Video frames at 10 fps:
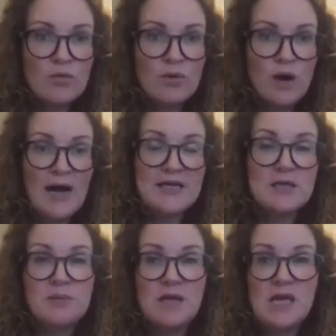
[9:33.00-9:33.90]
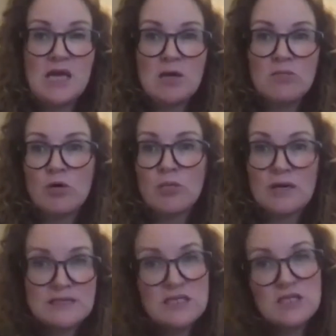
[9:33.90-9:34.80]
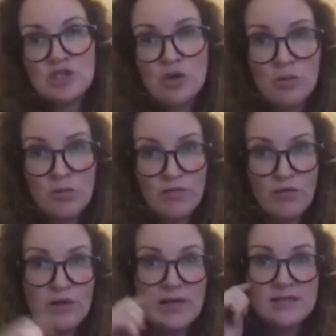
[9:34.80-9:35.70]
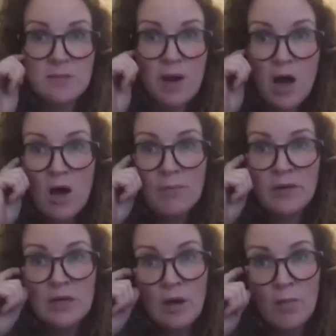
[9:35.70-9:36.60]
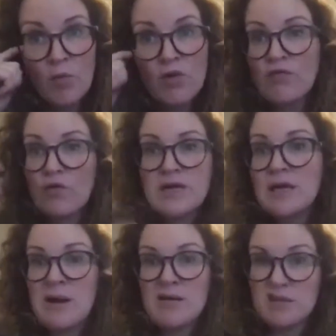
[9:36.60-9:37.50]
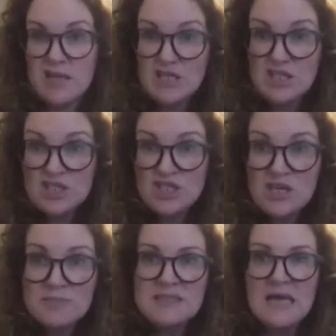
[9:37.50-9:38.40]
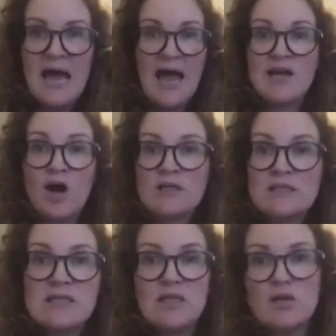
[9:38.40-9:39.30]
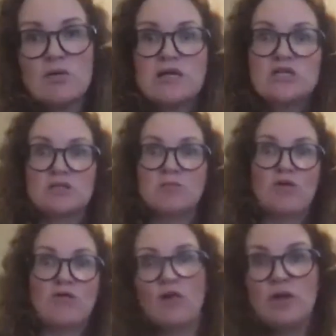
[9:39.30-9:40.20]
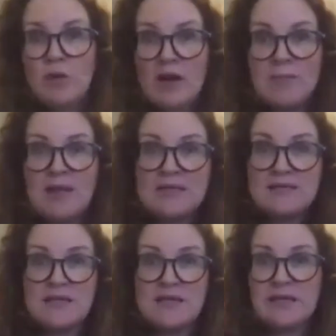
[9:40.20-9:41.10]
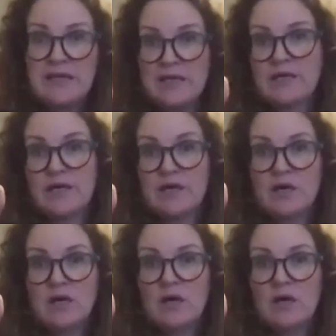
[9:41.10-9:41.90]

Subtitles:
I could be more present and show up more fully as a mom, more fully in my relationships, and honestly, literally just more fully when I'm like sitting here